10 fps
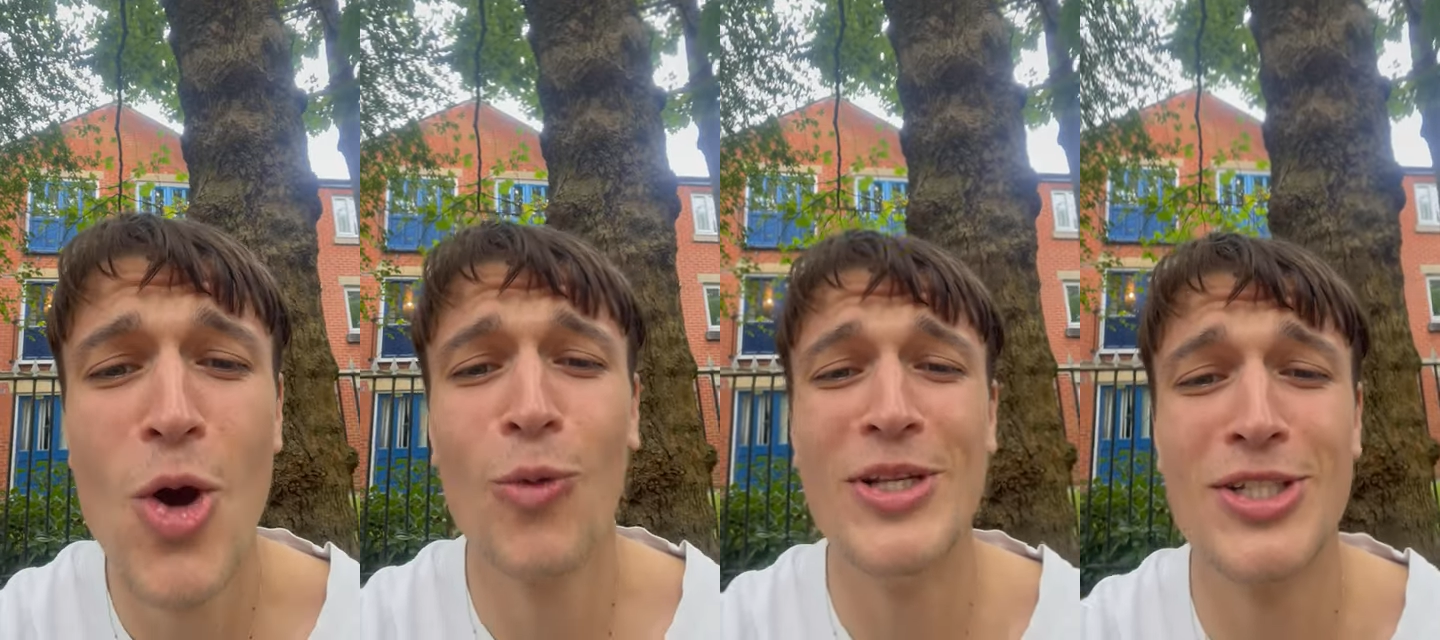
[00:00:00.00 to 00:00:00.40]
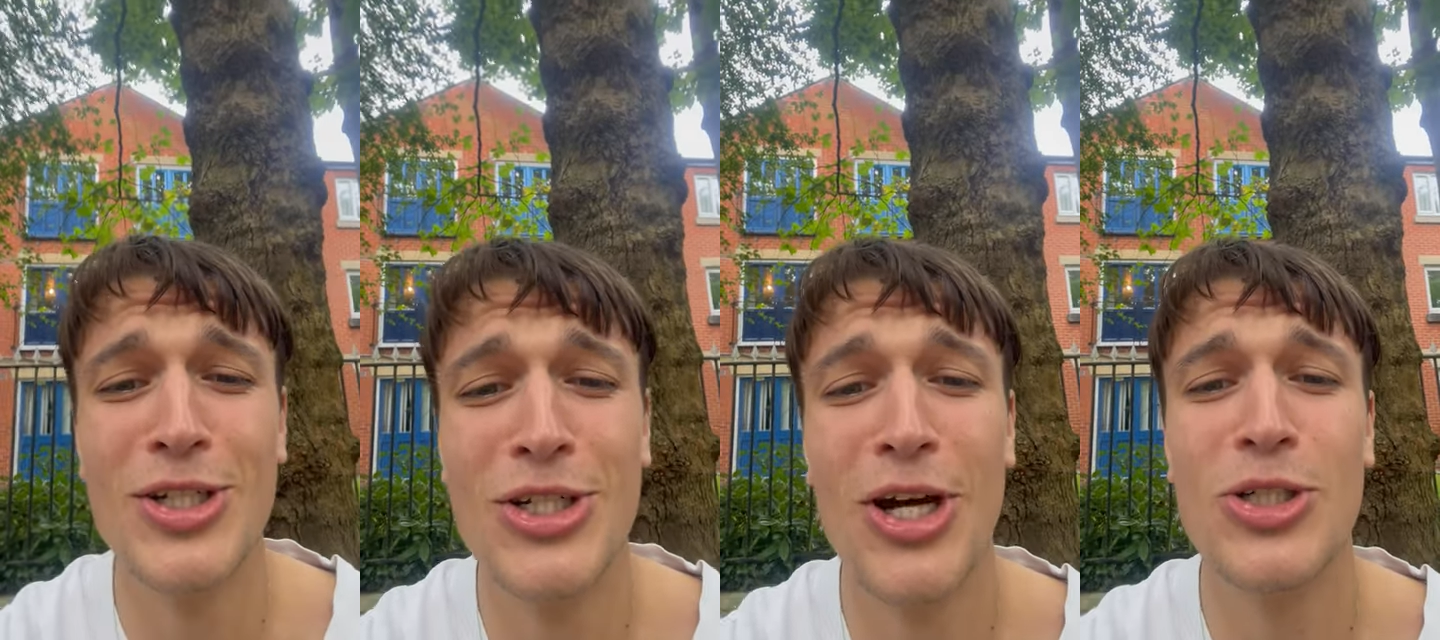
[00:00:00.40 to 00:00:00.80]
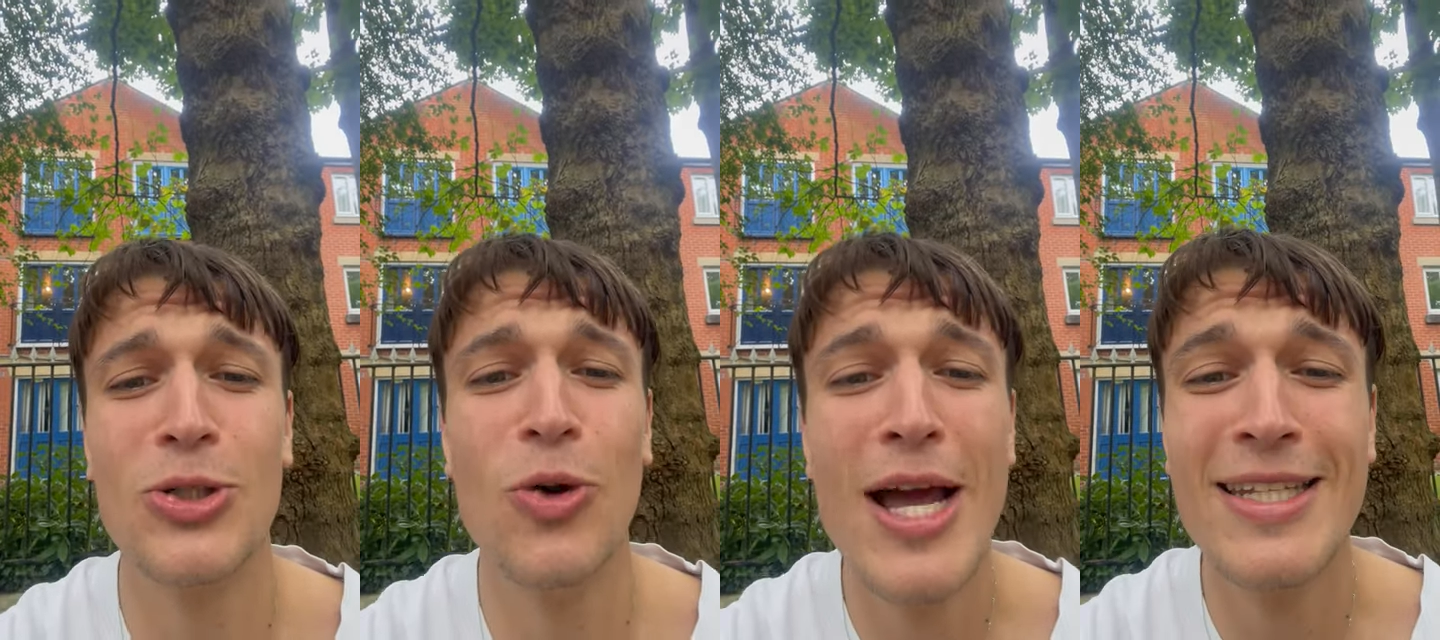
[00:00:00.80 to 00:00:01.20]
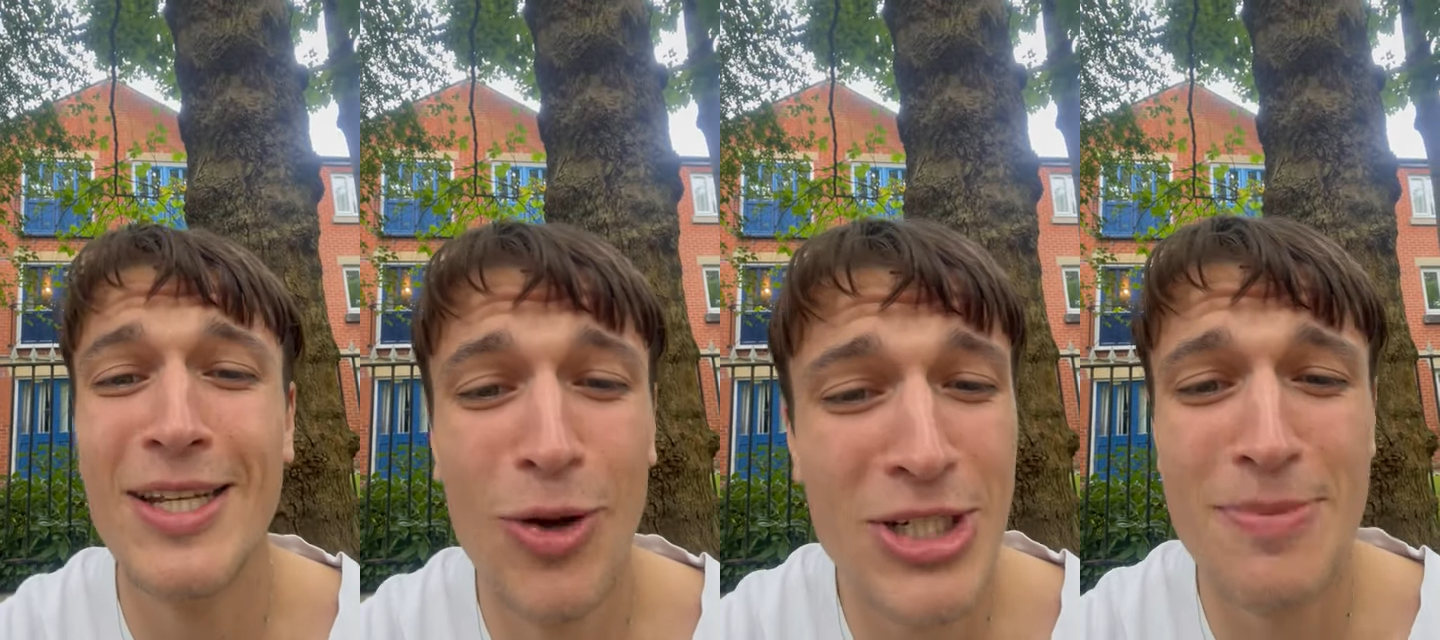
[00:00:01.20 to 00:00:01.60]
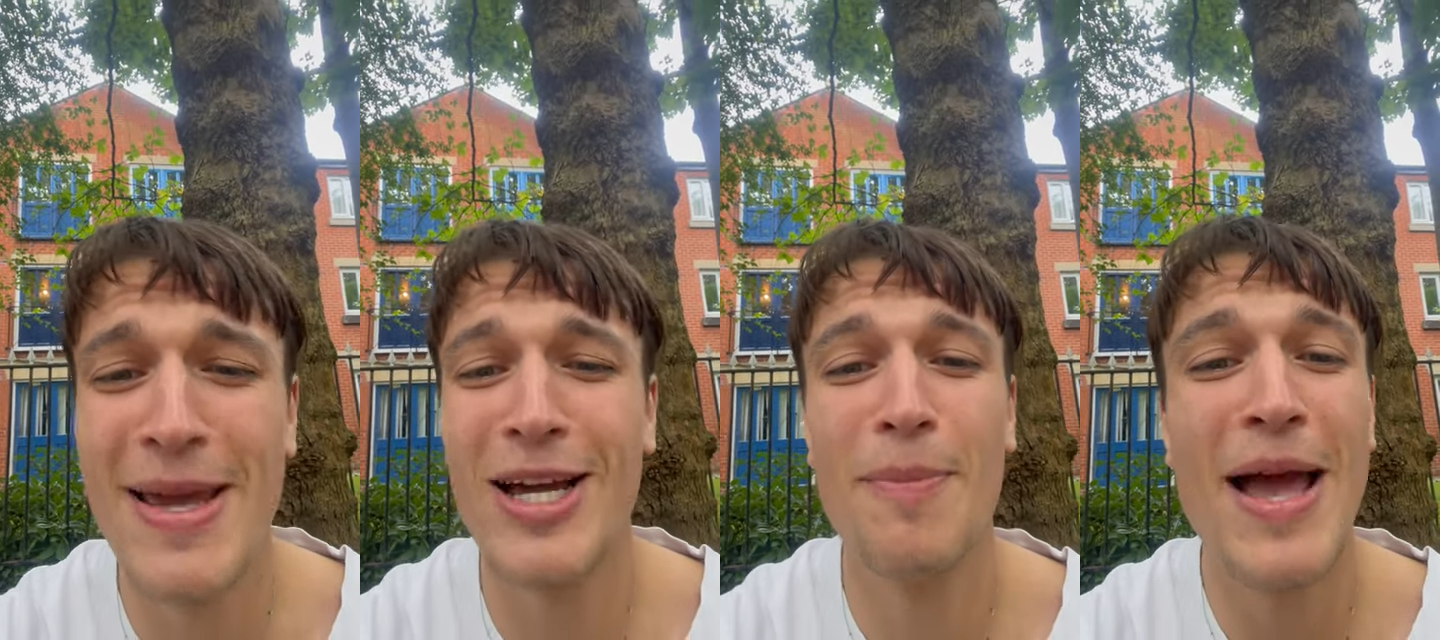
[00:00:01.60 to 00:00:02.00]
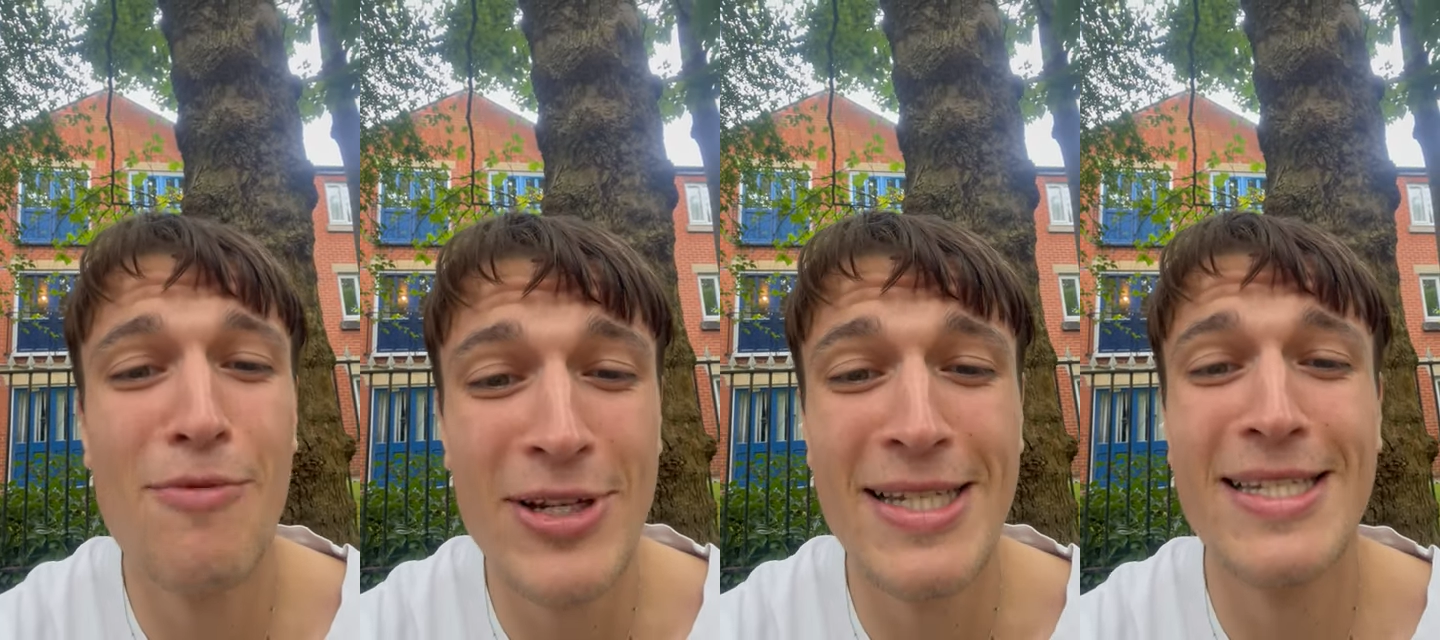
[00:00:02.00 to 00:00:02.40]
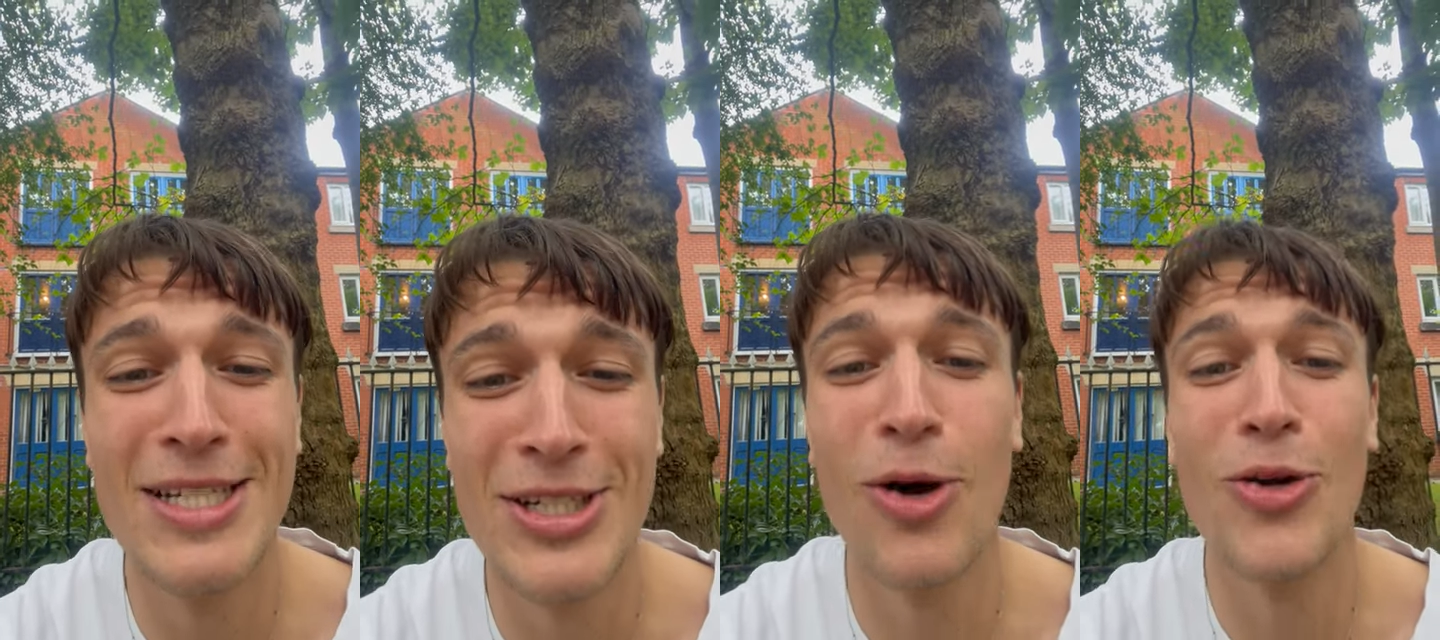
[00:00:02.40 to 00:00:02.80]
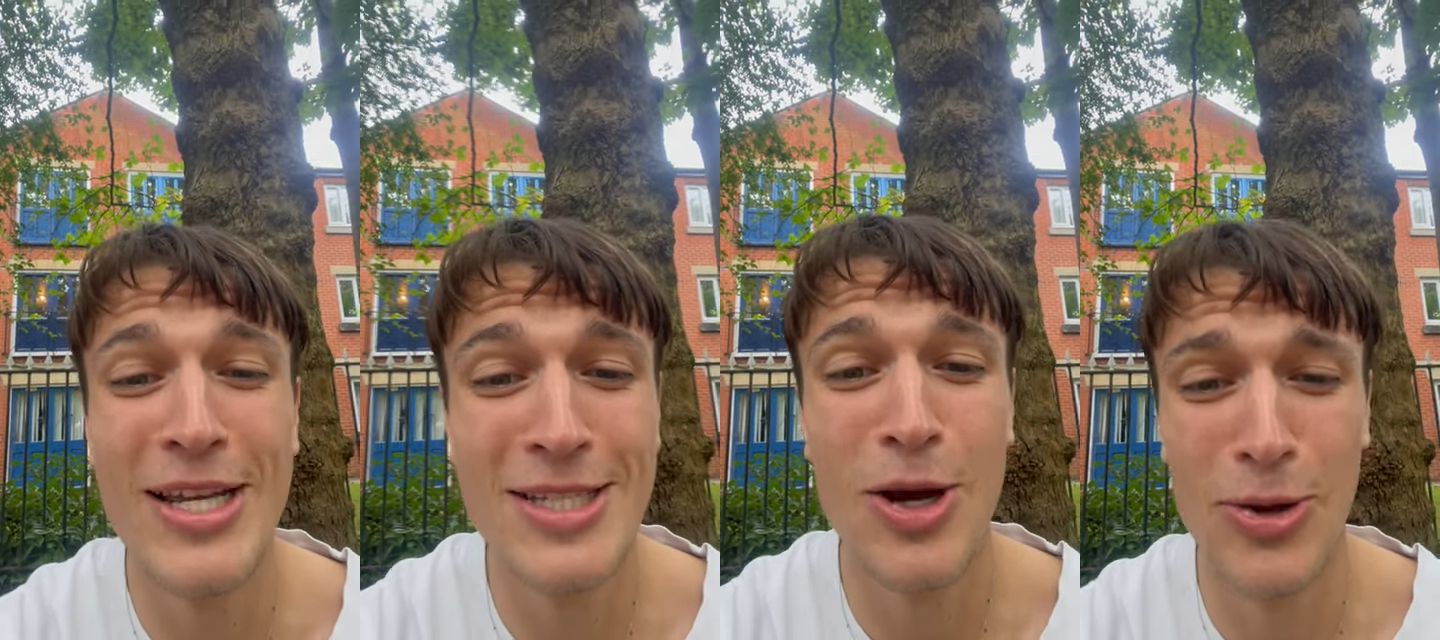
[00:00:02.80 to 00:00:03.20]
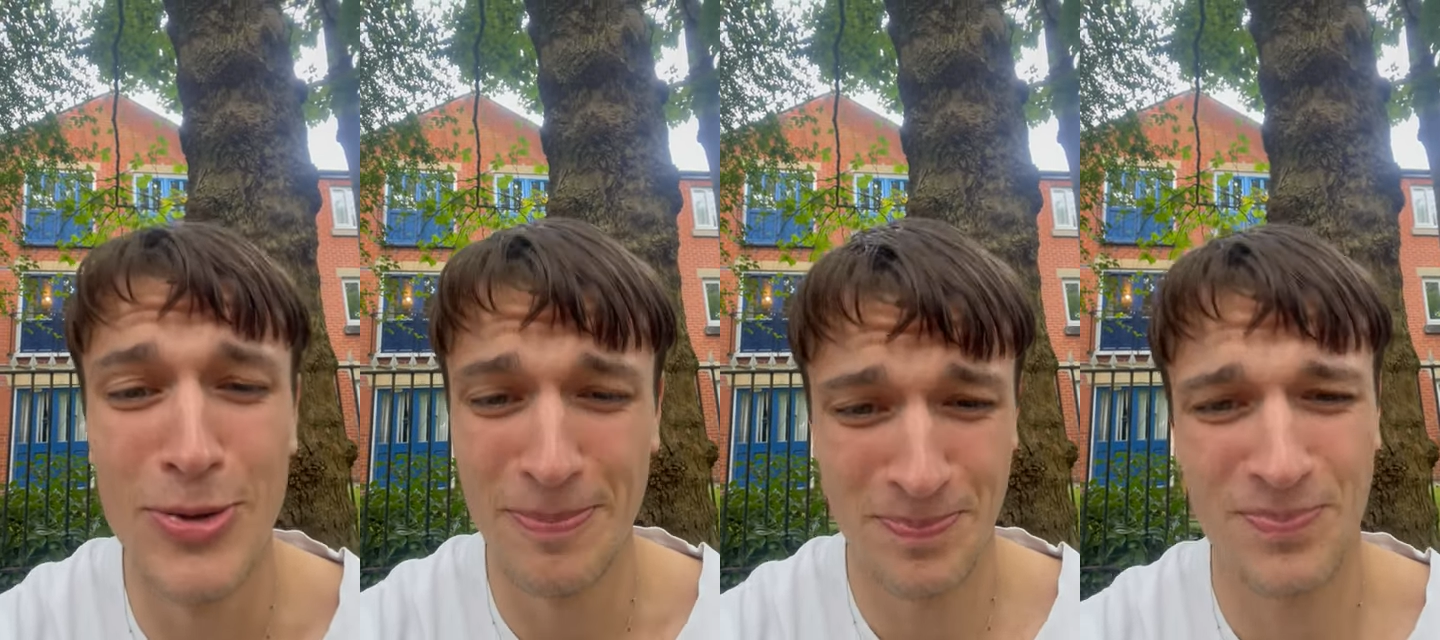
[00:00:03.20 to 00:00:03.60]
Winston Churchill did not just make up every decision on his own.